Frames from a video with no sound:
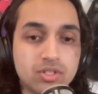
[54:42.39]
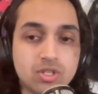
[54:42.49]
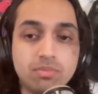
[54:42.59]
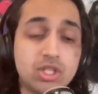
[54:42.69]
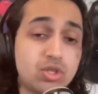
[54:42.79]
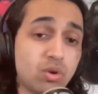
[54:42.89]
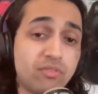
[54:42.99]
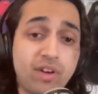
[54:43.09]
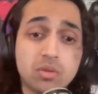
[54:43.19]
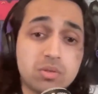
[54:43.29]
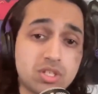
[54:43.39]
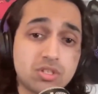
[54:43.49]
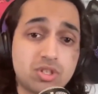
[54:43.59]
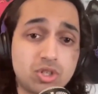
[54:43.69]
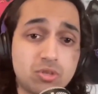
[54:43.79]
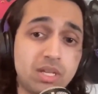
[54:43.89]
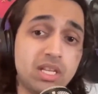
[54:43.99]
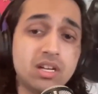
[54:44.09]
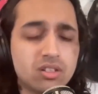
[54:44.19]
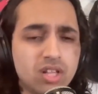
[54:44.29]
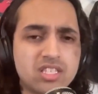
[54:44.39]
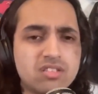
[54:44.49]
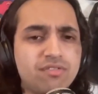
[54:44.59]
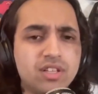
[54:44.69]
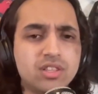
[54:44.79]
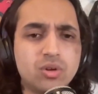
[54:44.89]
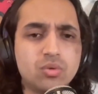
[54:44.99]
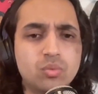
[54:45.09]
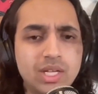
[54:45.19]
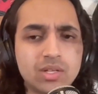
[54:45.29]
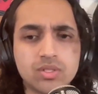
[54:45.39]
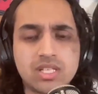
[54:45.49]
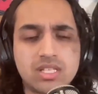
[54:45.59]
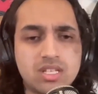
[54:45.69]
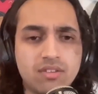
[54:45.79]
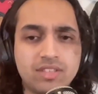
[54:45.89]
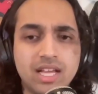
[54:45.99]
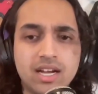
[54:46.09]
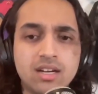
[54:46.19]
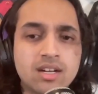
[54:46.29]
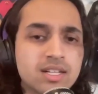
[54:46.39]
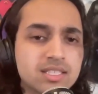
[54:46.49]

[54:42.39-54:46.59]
So be sure, follow us on social media. Lots of fun little reels and stuff there.